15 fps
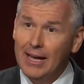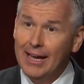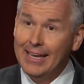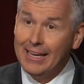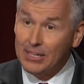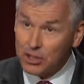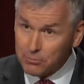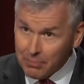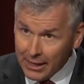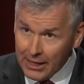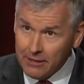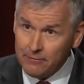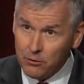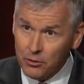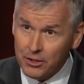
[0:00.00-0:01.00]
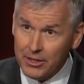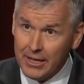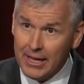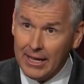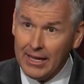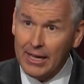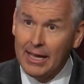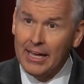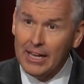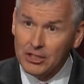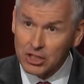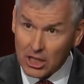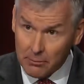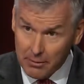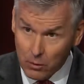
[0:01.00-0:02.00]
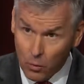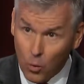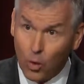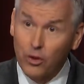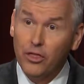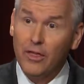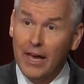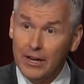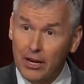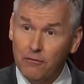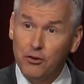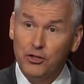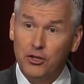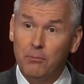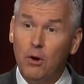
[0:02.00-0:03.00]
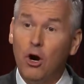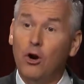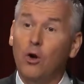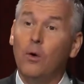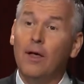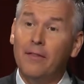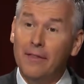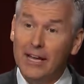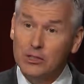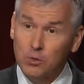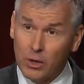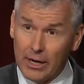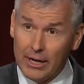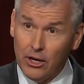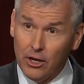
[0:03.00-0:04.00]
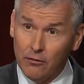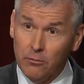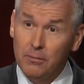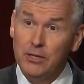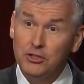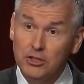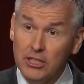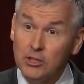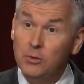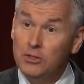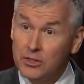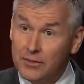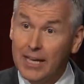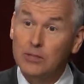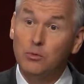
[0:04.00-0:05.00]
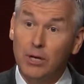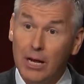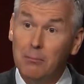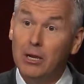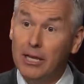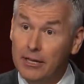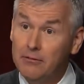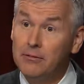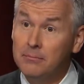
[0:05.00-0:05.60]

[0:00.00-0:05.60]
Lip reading: It is painful today. It's going to be worth that effort tomorrow. That's what I hear from constituents, and that's what I believe.